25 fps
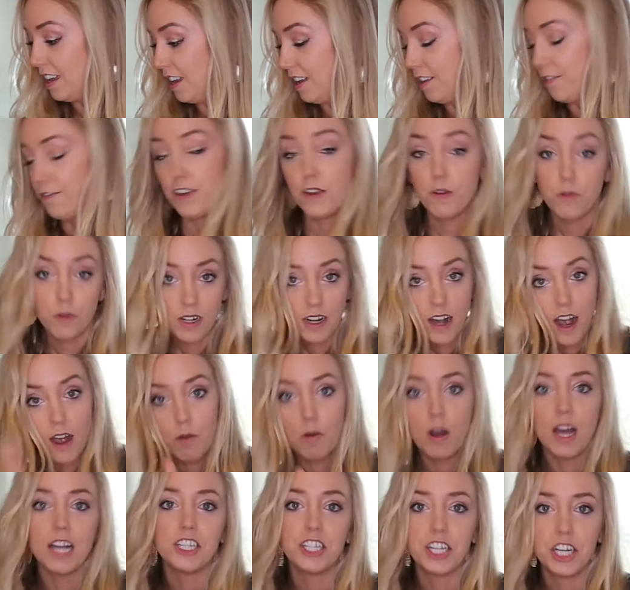If you were not
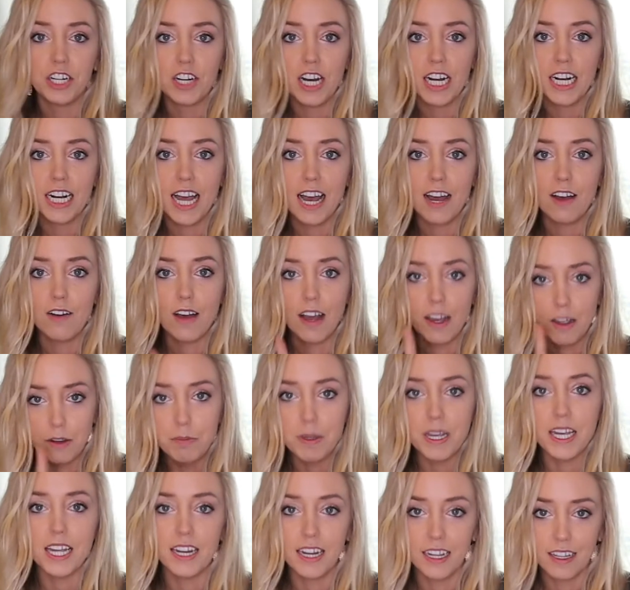watching right now, I would
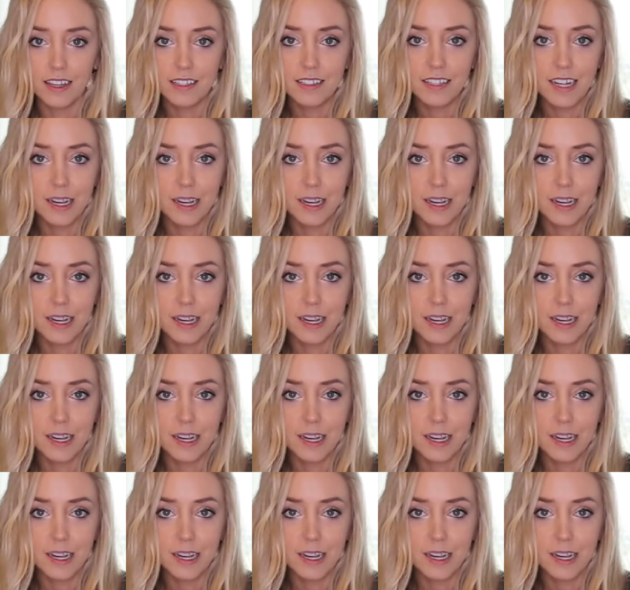be eating this